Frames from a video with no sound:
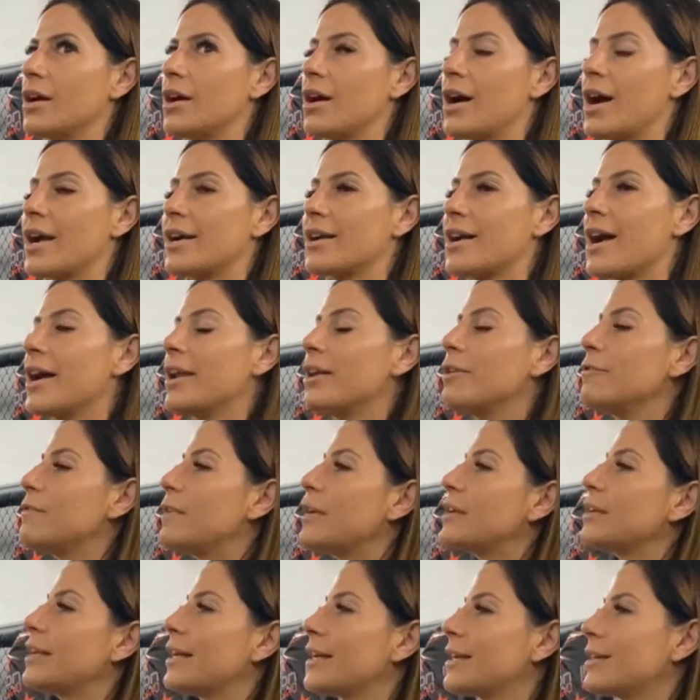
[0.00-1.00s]
I kind of
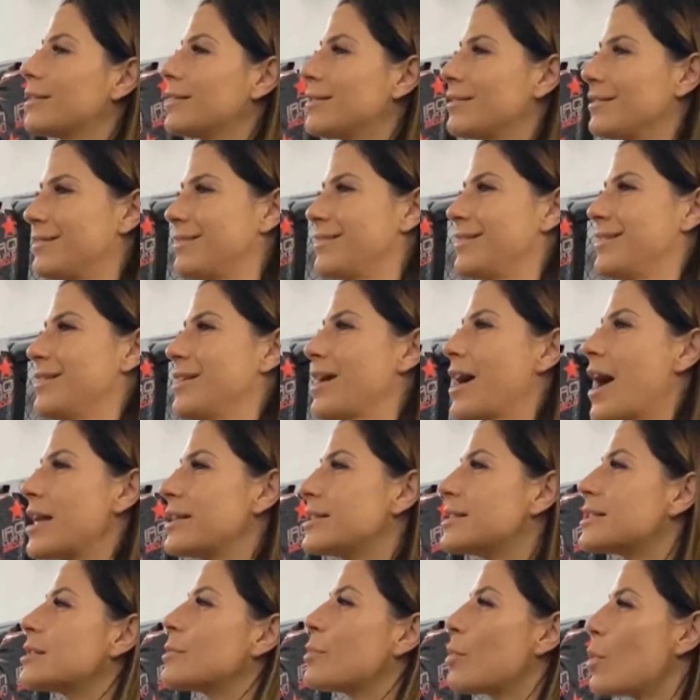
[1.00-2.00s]
felt like
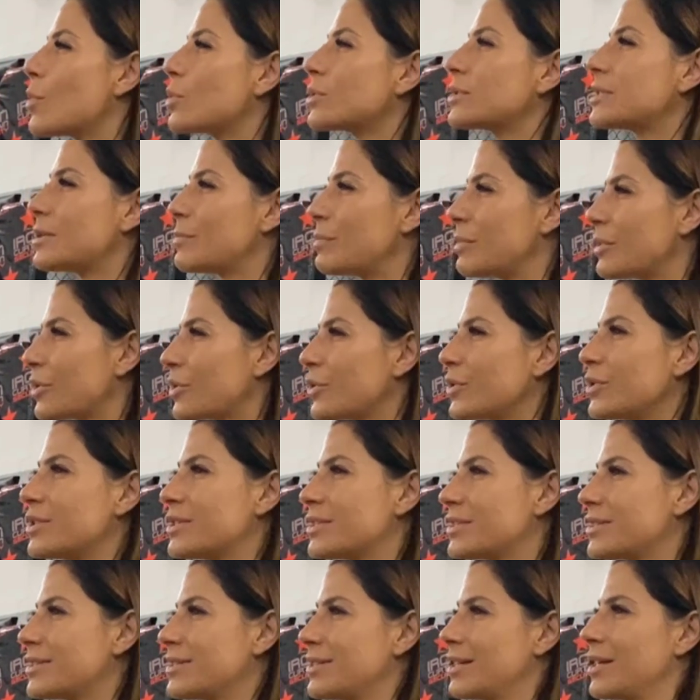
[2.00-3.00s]
unsupported
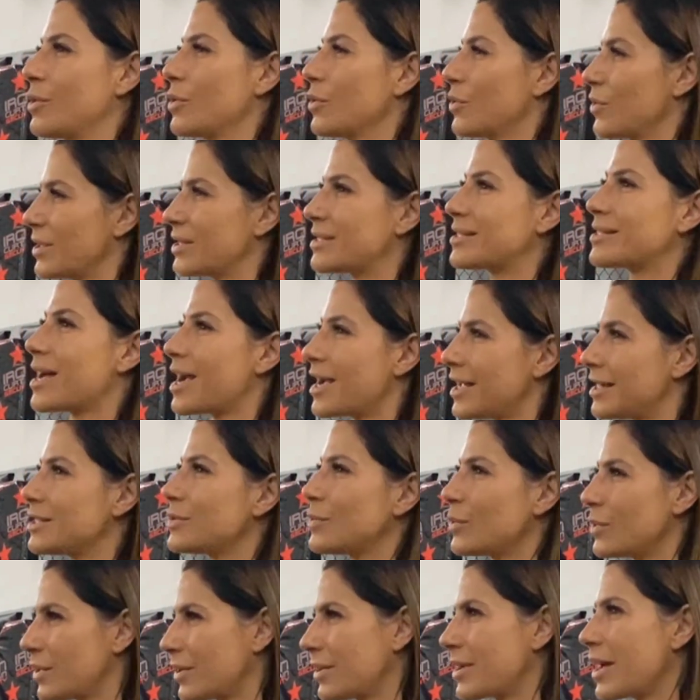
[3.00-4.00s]
because the, the signs
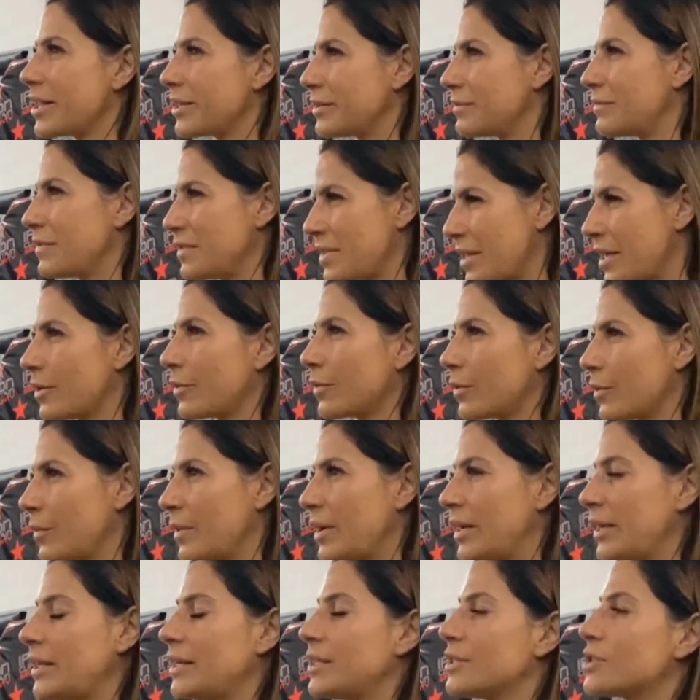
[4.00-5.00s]
were kind of there
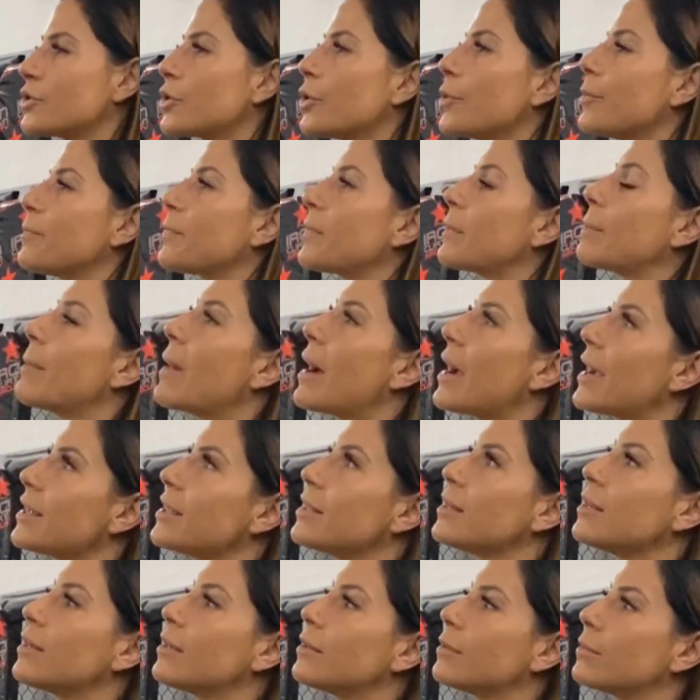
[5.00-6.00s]
already. So
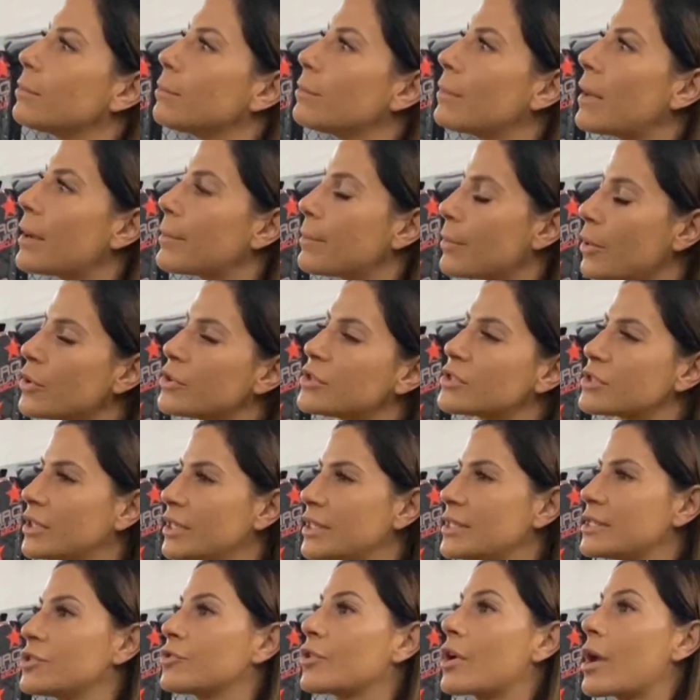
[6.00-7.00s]
my my post on
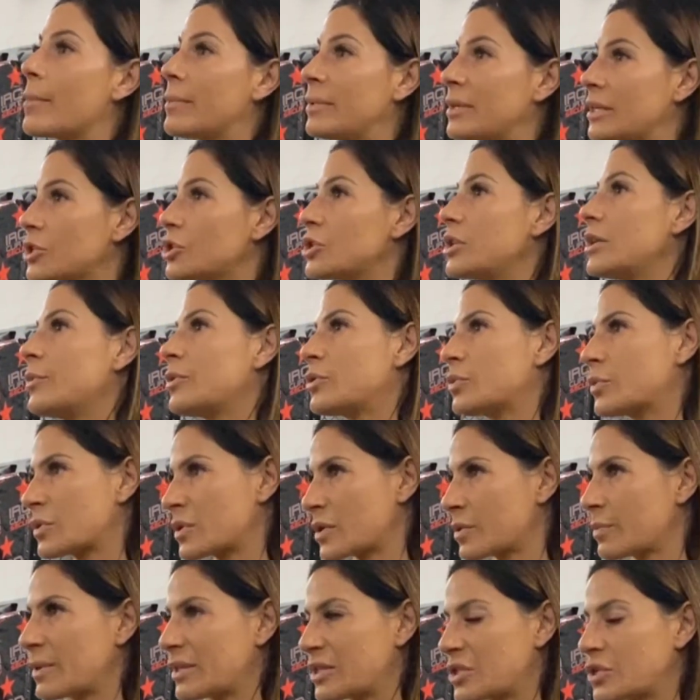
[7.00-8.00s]
Instagram initially, which was one
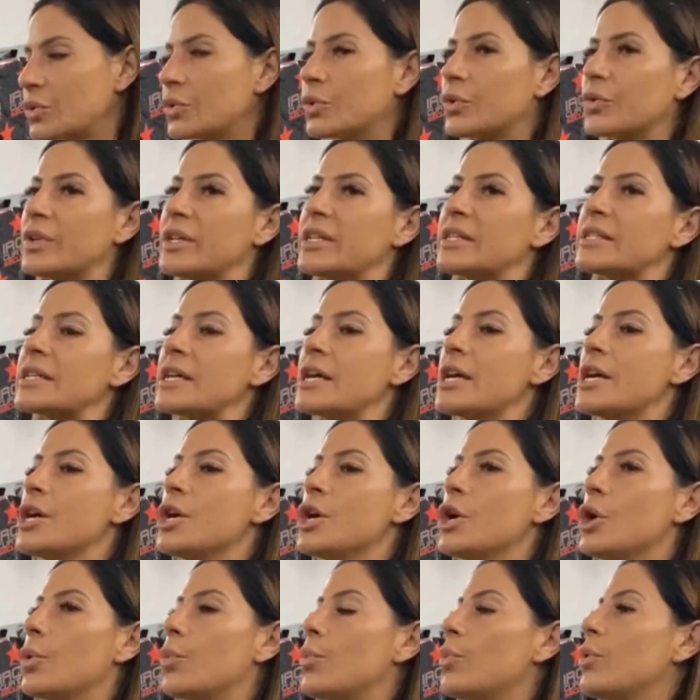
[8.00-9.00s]
of my stories,
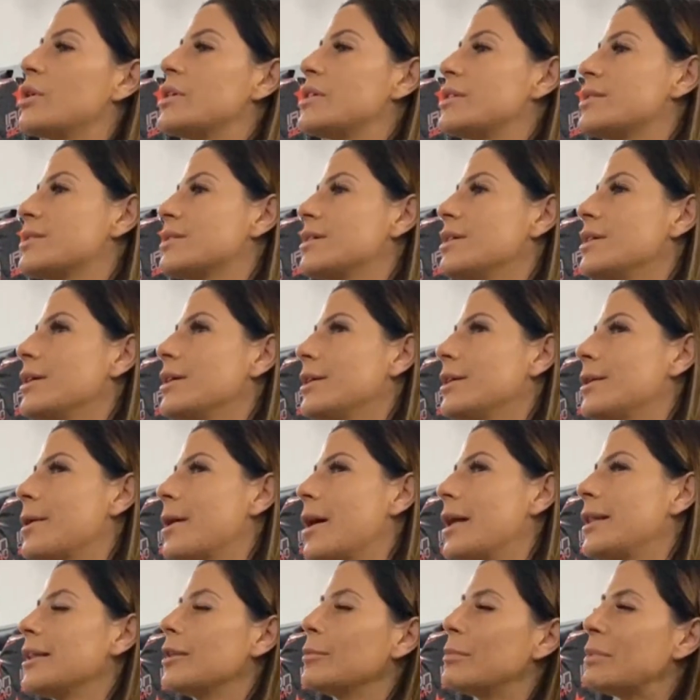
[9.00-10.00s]
was
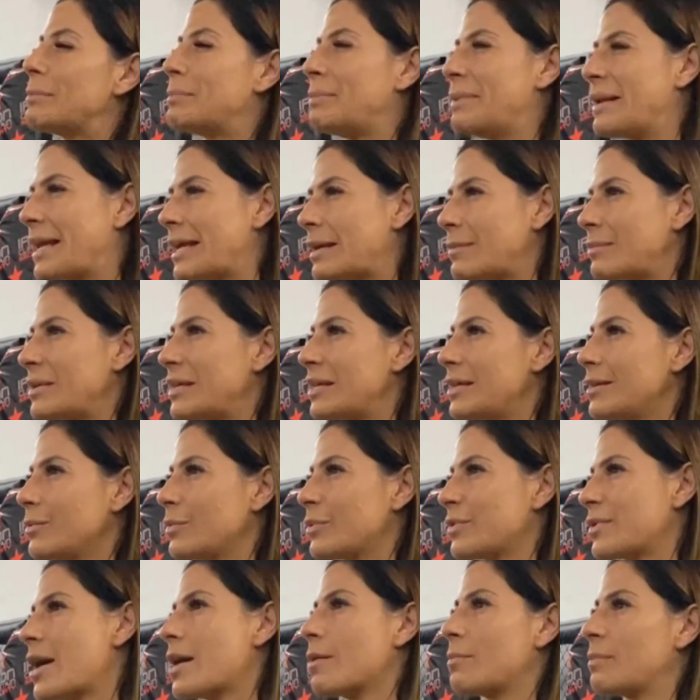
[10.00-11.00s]
a little bit blamey
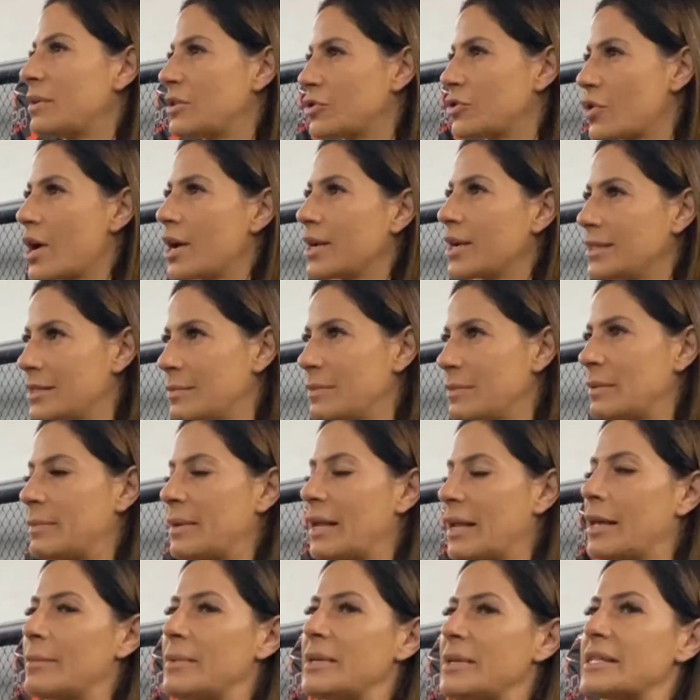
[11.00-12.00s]
without me trying to be
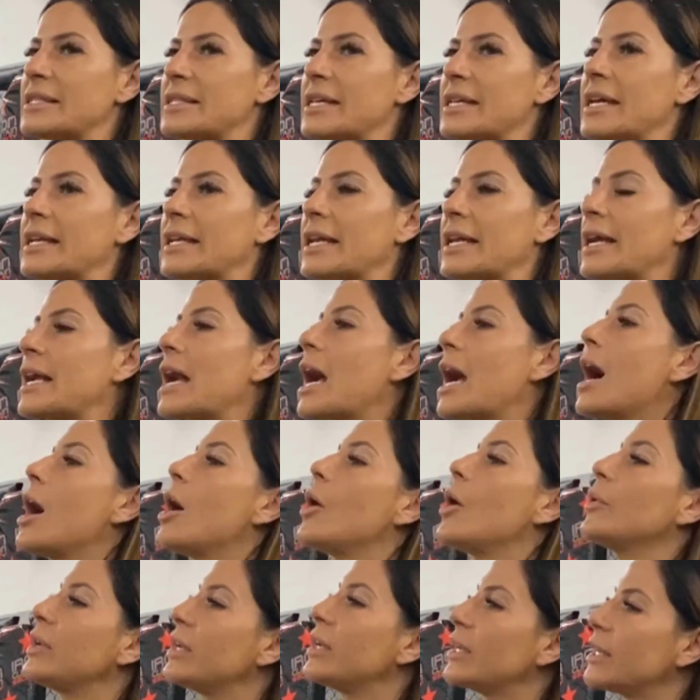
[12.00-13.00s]
blamey, saying like,
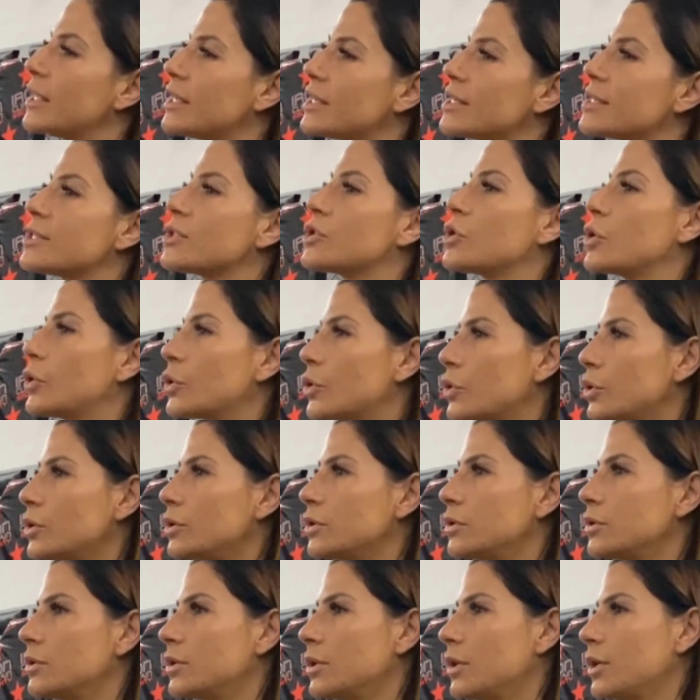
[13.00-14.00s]
how did his
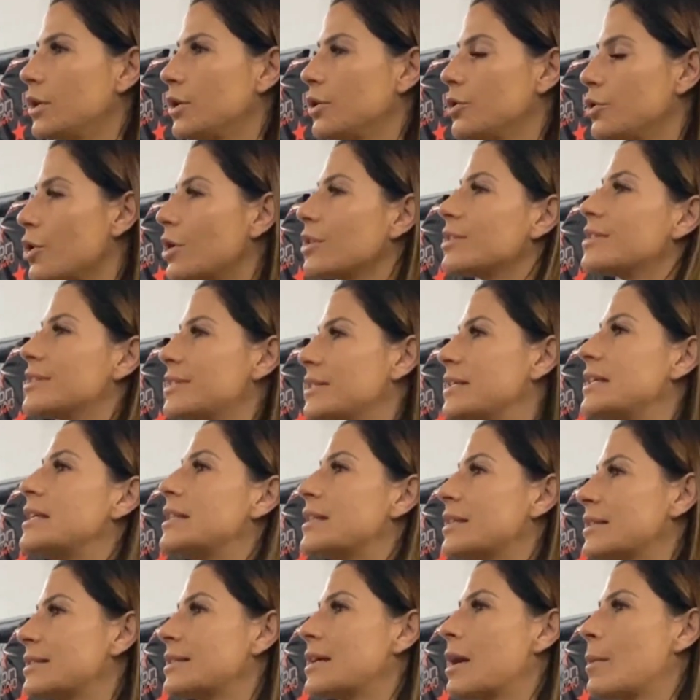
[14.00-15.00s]
circle not see
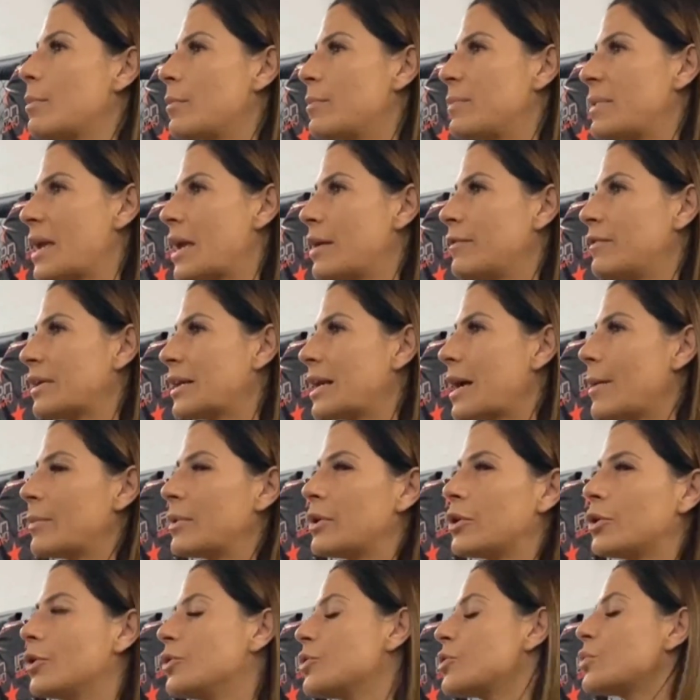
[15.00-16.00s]
this type of behavior coming?
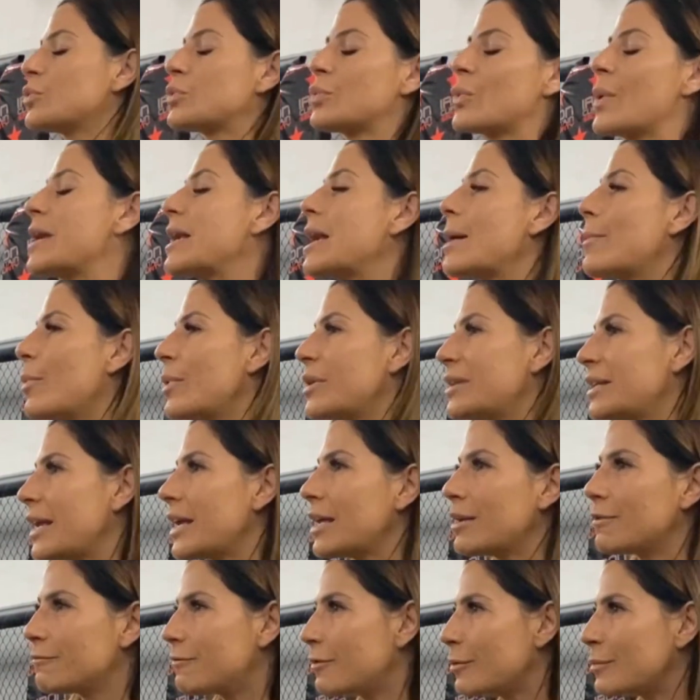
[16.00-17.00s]
You don't just wake up one day
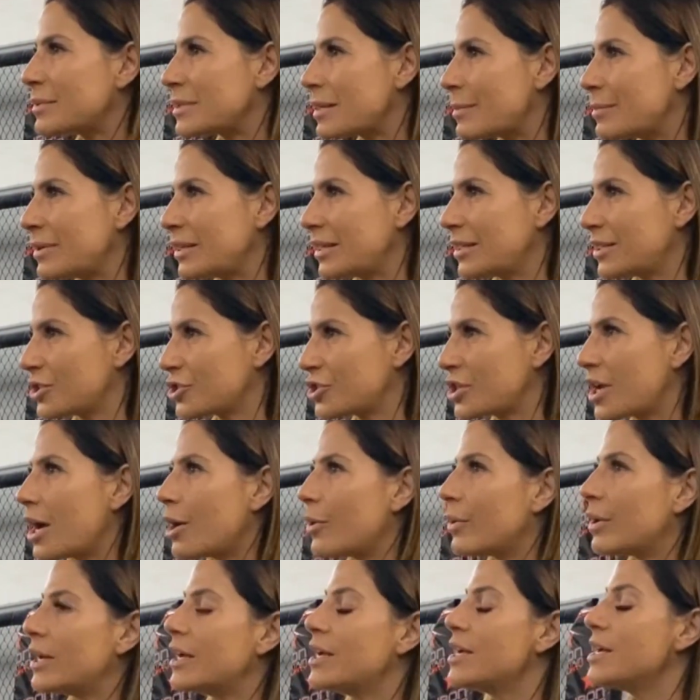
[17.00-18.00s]
and film somebody mm. in the mm.
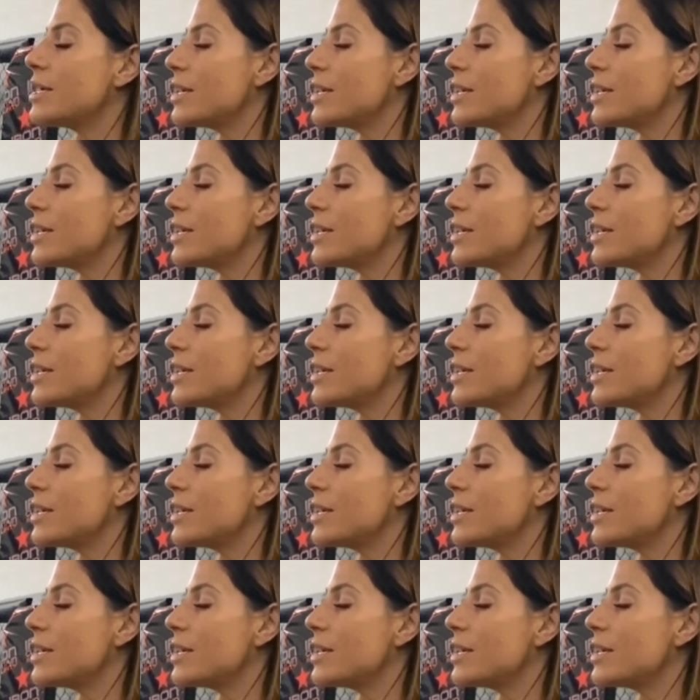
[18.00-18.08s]
shower.